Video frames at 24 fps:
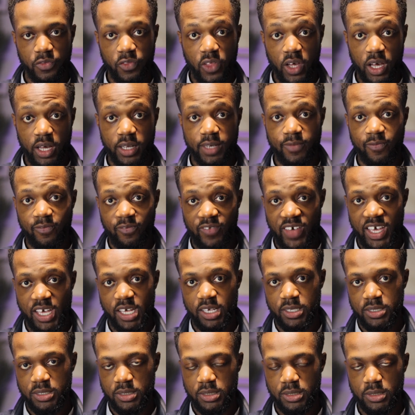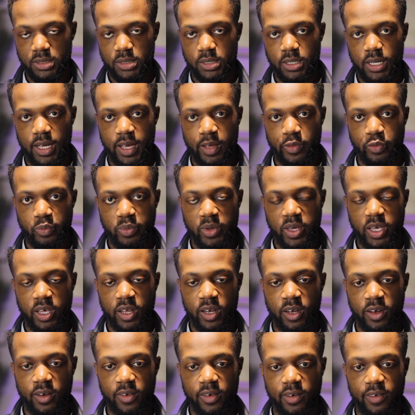The third phase has
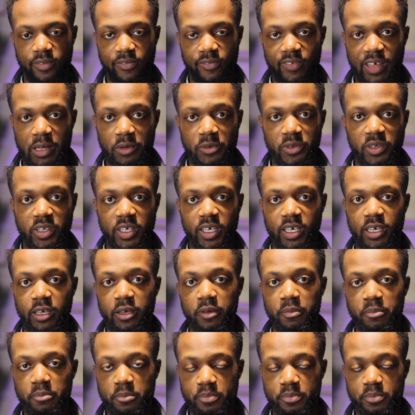been founding